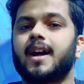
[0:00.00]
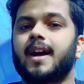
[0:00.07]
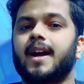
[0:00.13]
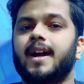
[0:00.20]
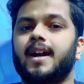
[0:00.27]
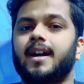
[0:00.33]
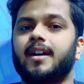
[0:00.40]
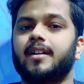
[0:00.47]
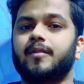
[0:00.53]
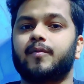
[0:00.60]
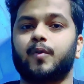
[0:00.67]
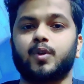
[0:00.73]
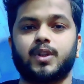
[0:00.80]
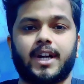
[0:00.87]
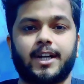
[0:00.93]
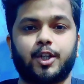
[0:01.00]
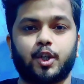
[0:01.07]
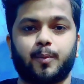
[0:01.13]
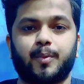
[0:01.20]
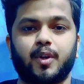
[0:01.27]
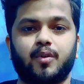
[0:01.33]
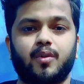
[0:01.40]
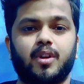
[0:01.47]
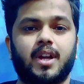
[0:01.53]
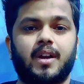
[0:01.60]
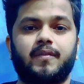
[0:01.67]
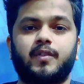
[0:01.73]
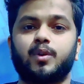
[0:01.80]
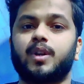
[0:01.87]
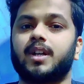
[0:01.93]
And for that topic, you will
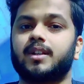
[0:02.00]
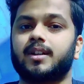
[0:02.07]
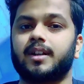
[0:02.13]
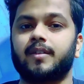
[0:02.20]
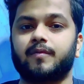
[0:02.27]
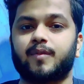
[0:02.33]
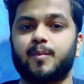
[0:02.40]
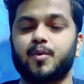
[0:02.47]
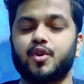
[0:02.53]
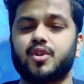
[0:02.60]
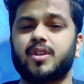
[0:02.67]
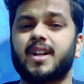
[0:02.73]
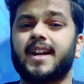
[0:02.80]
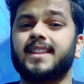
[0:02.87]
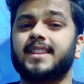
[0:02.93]
have to gather information,